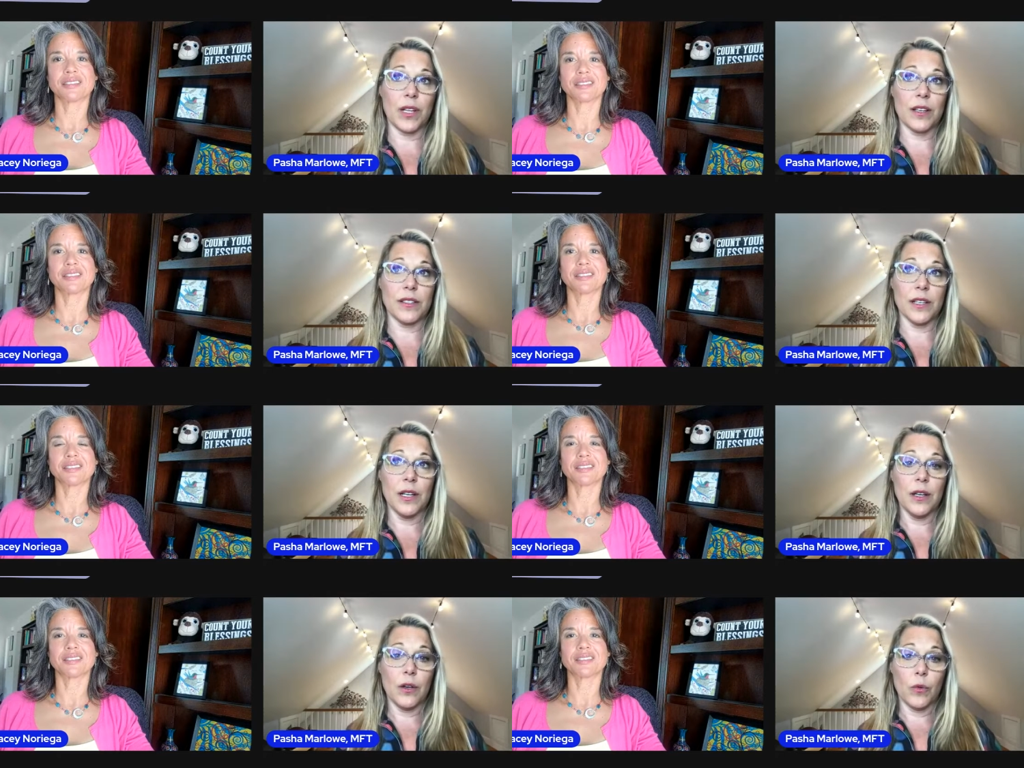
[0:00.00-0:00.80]
Speaker 1: Because
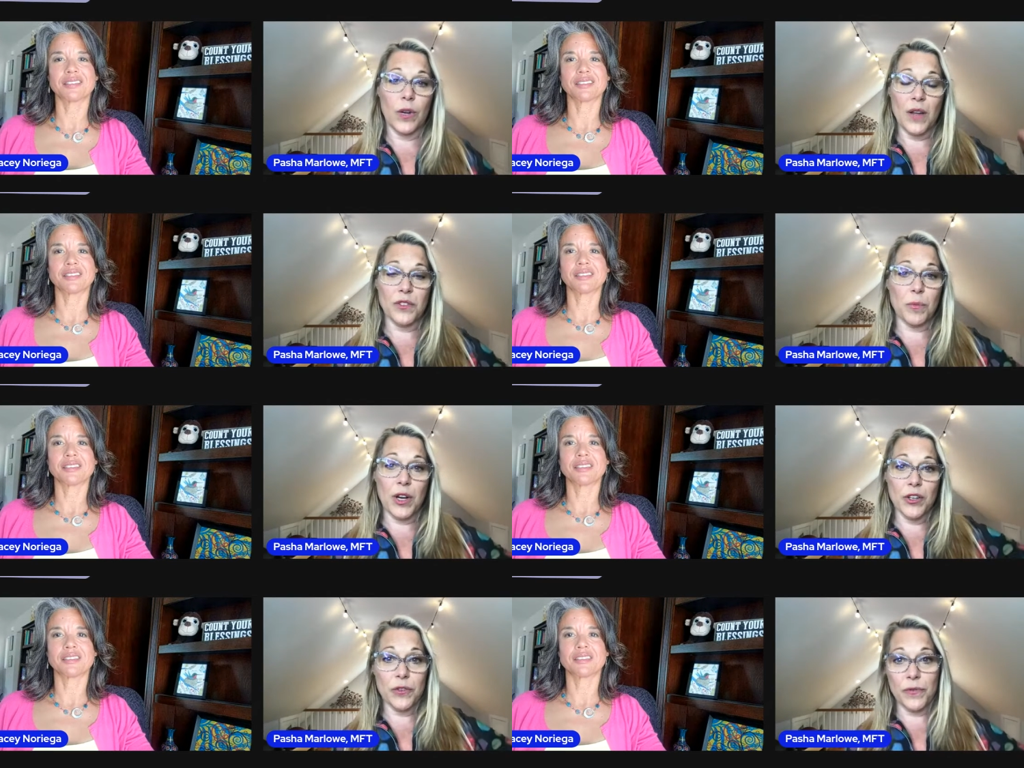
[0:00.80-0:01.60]
when I was a
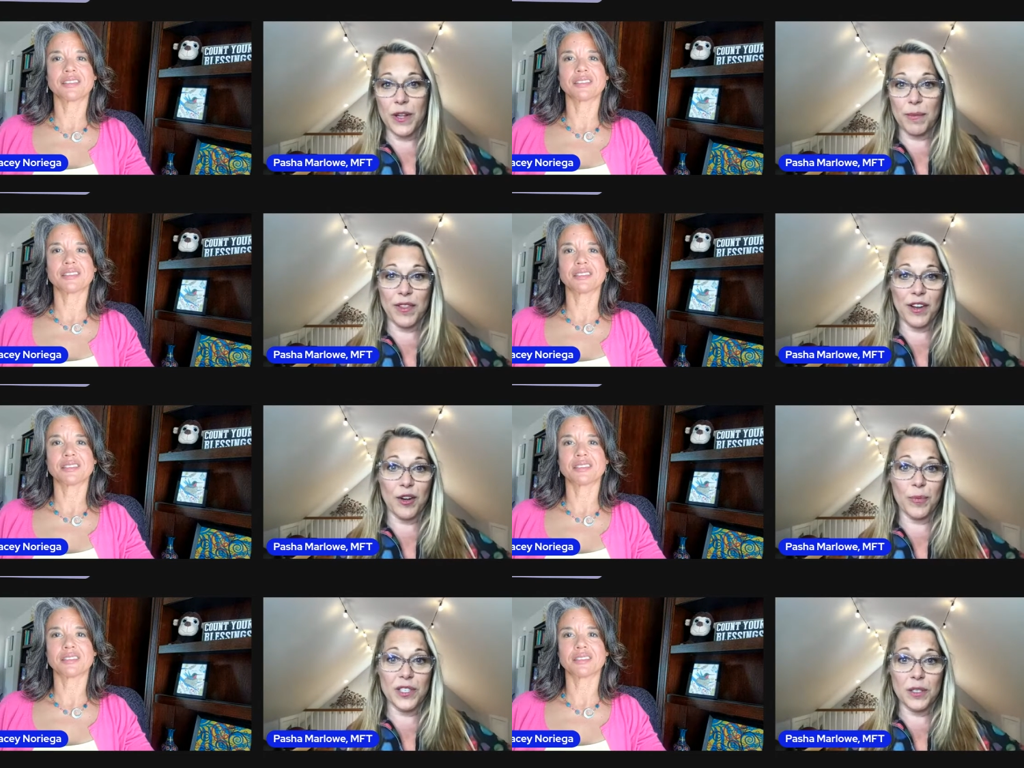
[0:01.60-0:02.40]
marriage and family
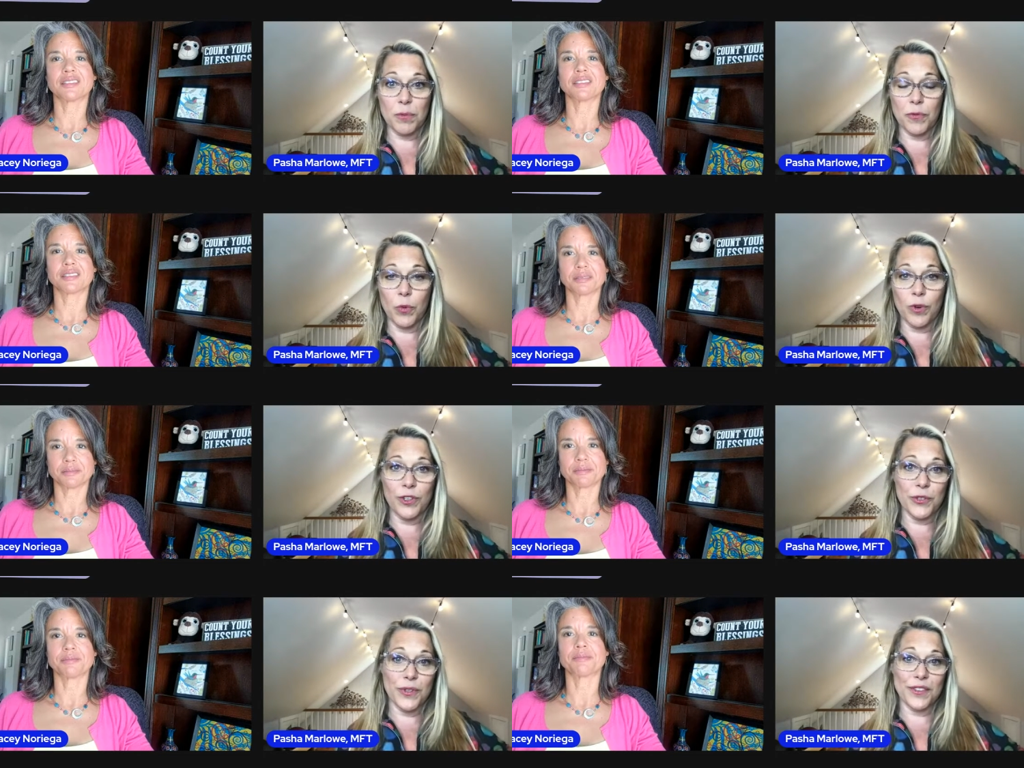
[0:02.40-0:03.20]
therapist
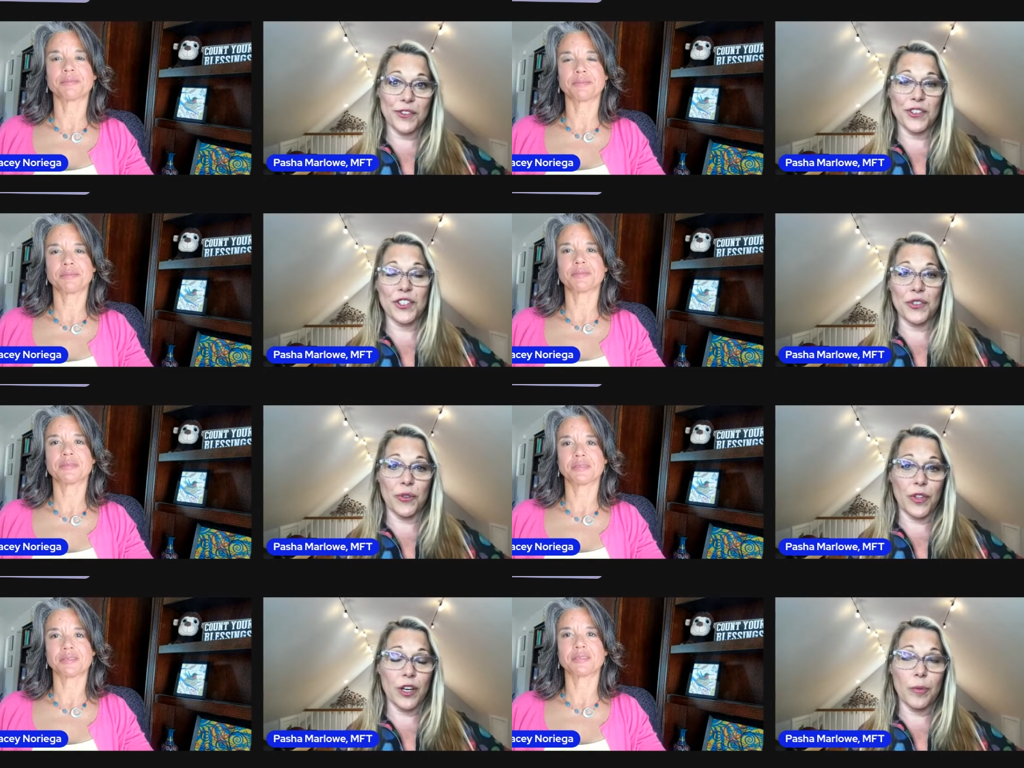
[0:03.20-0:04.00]
before, doing
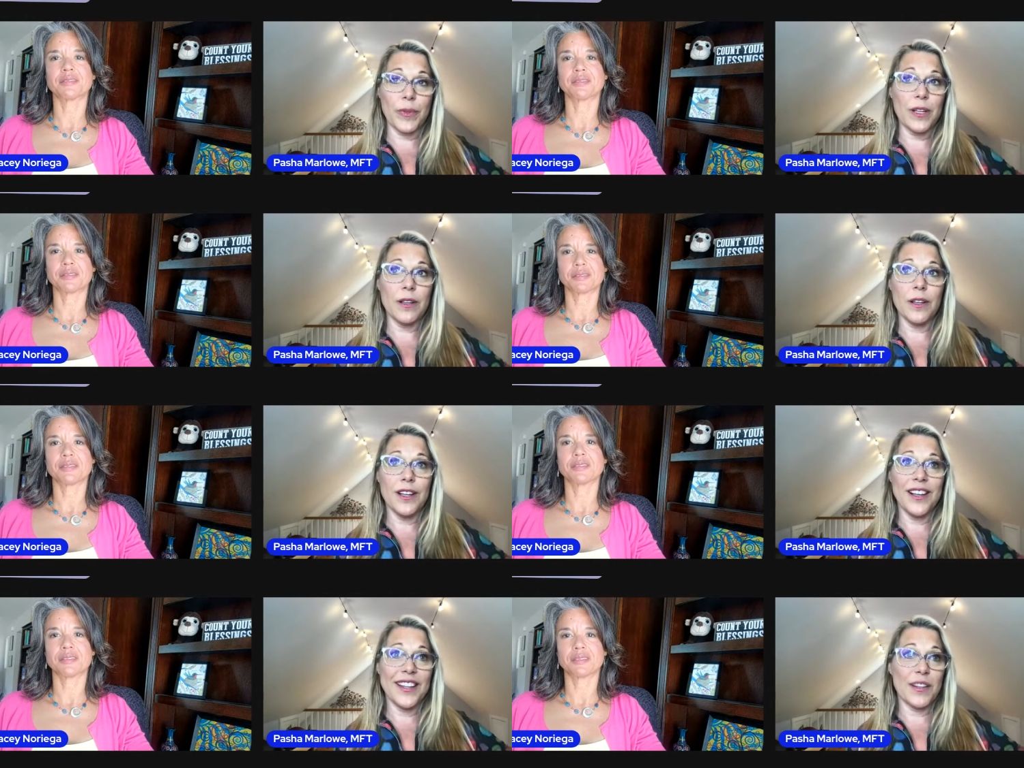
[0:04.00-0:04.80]
traditional therapy,
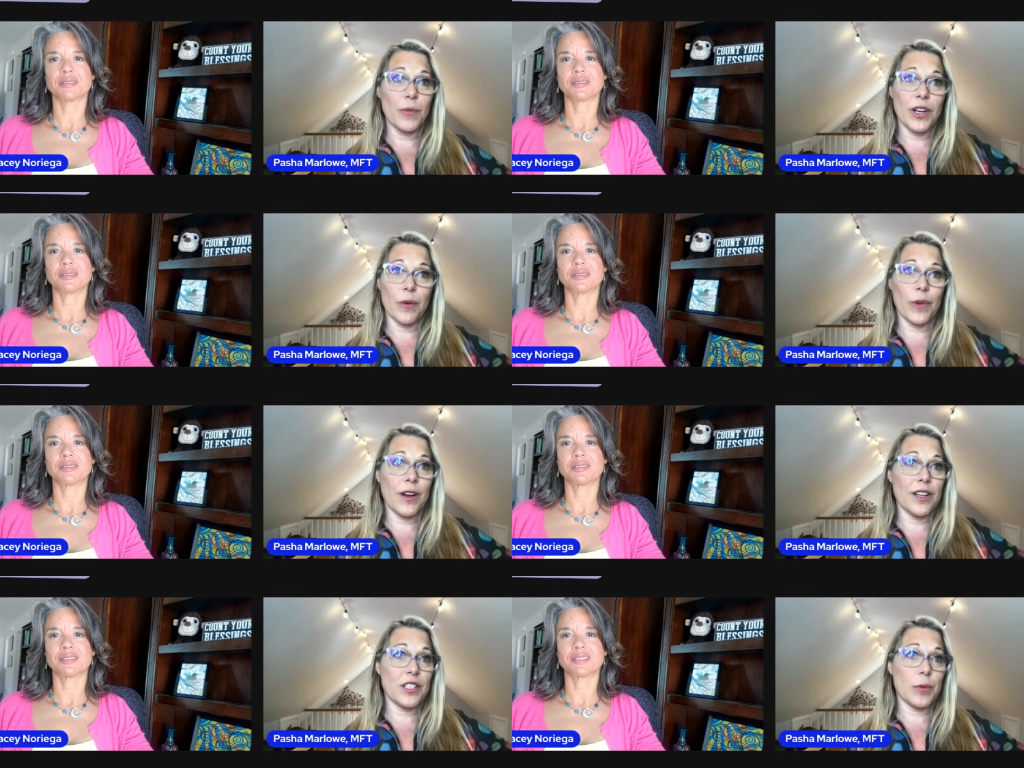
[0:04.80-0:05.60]
and then when I
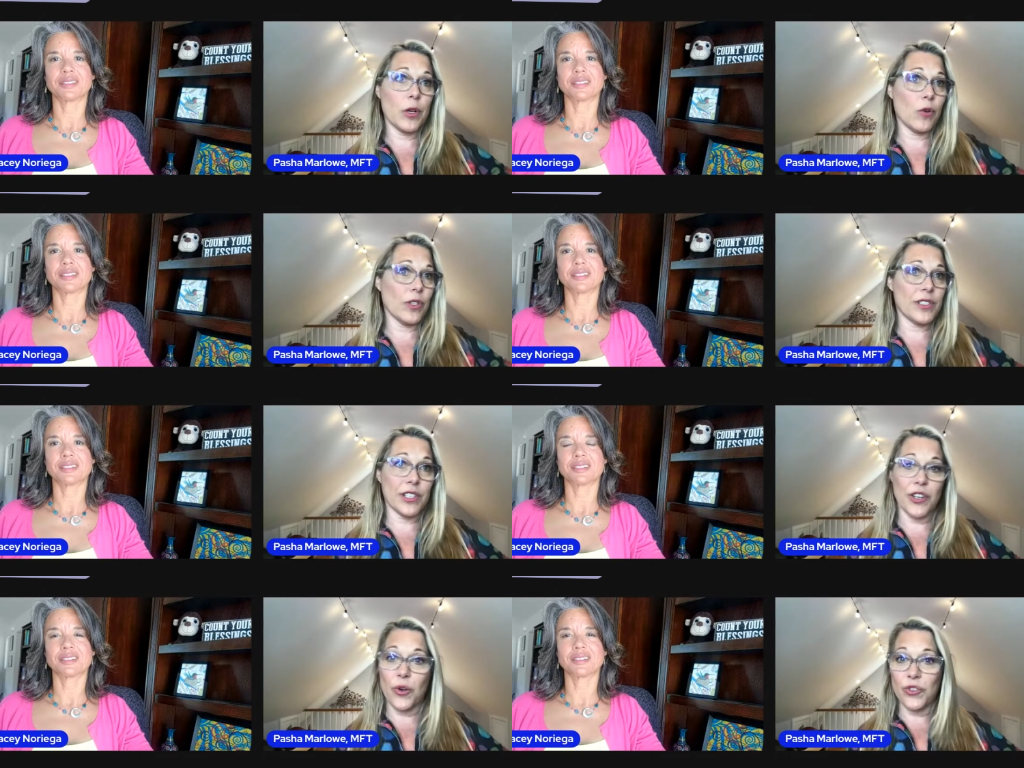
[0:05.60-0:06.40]
went on to be a
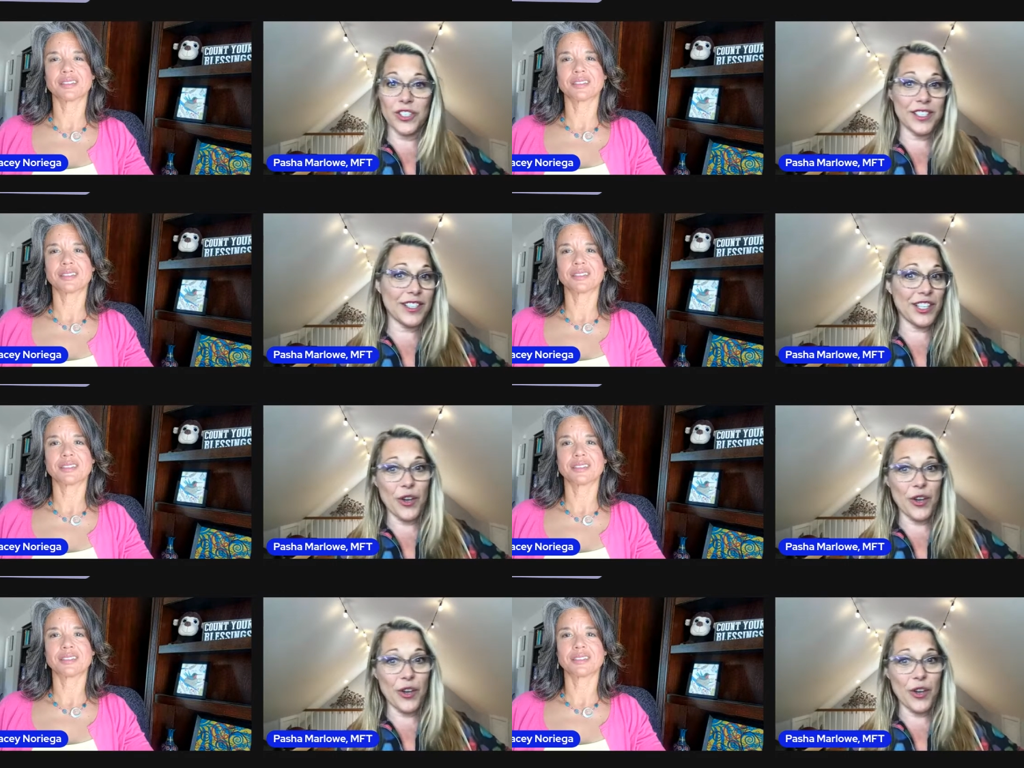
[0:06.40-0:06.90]
holistic coach and did the